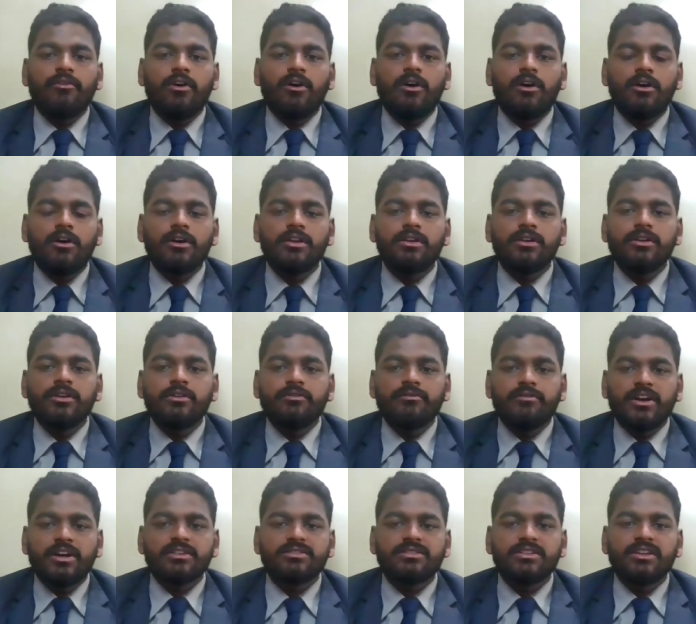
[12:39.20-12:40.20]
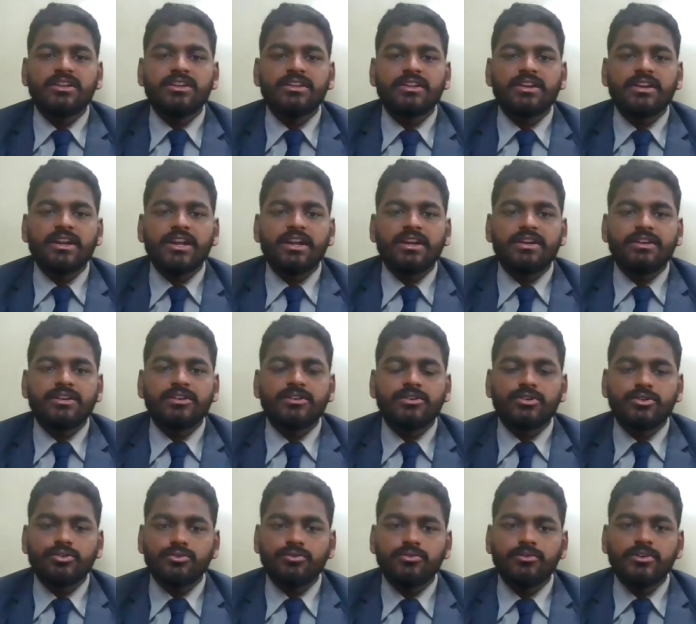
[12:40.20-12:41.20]
or functionally related
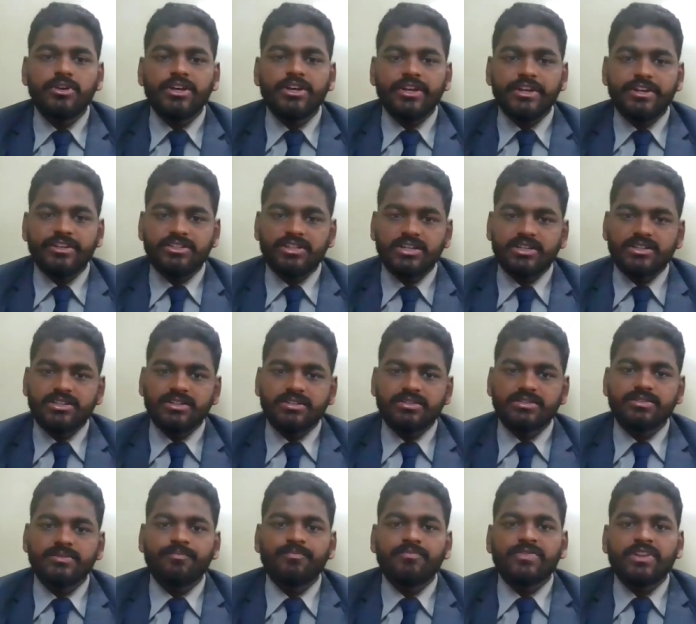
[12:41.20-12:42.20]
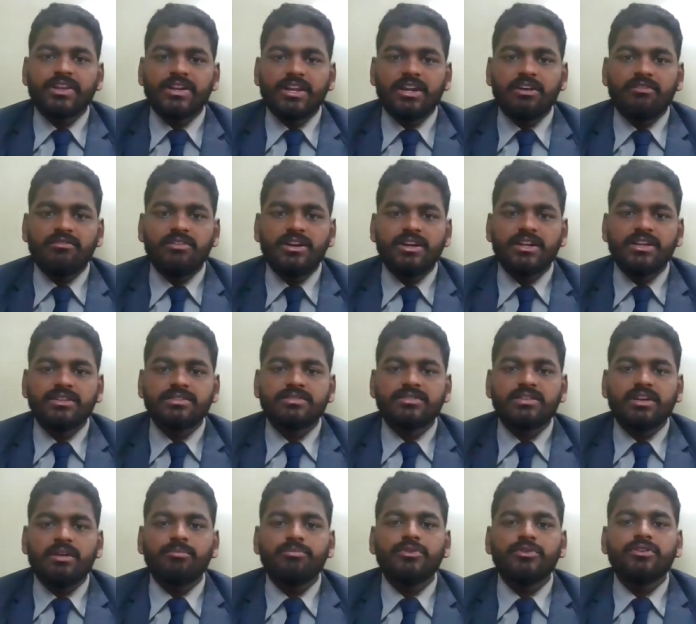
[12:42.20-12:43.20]
to each other. Nowadays,
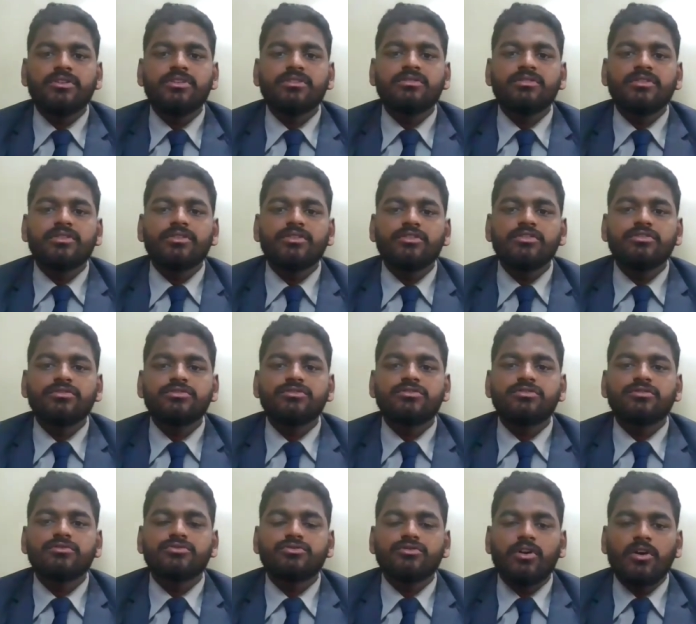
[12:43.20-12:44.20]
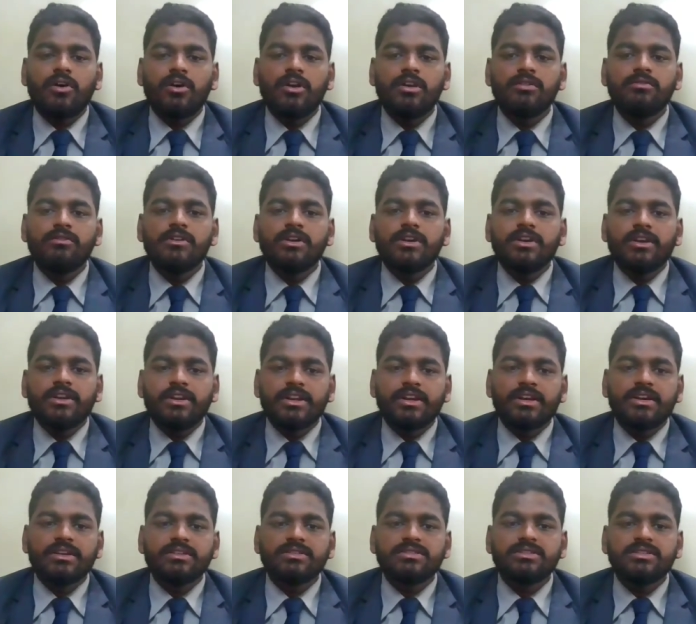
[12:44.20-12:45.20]
computers are used to solve
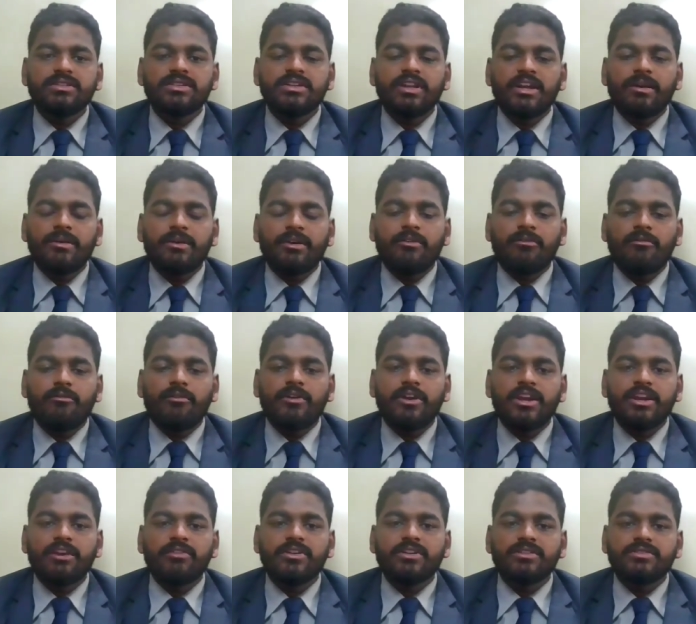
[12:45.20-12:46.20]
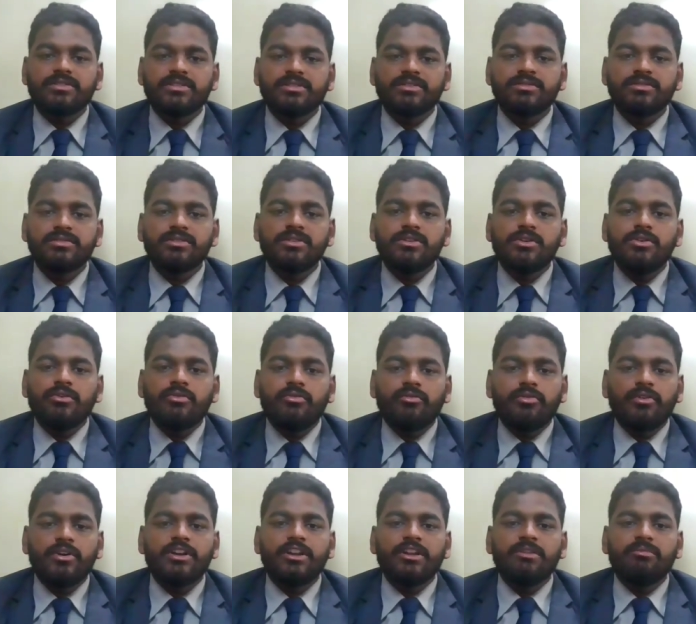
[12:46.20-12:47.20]
regression equations
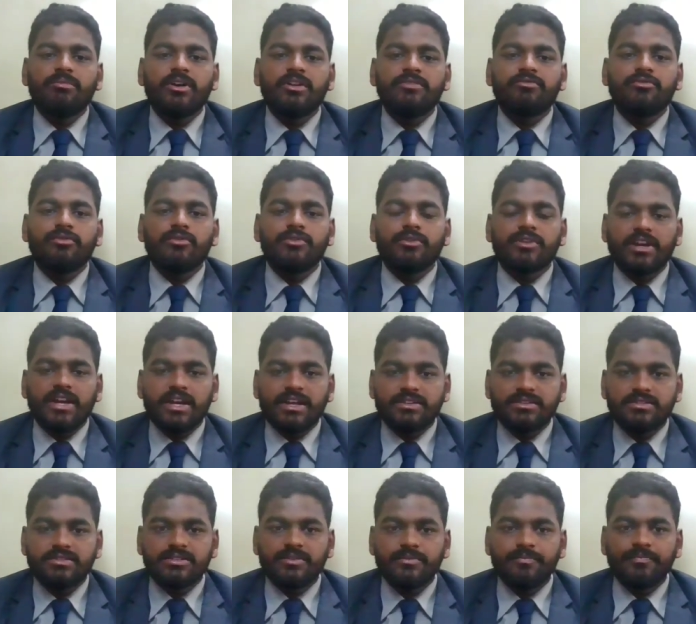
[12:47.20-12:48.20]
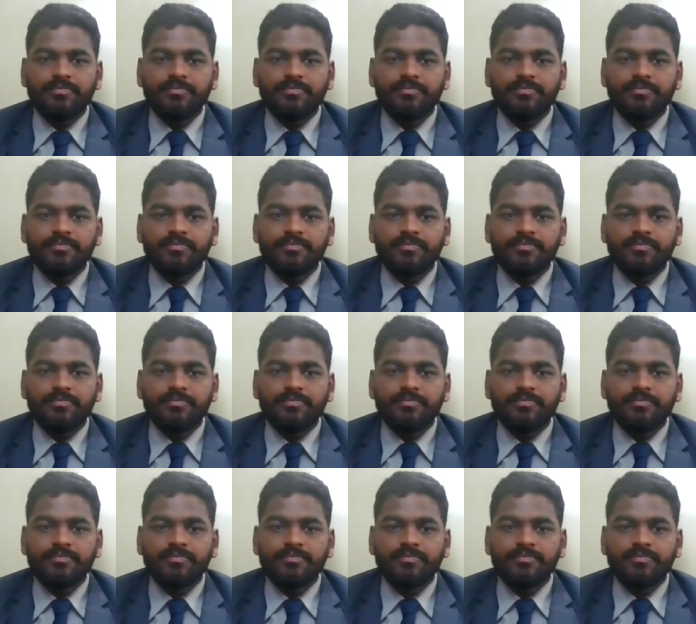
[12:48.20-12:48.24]
for demand forecast.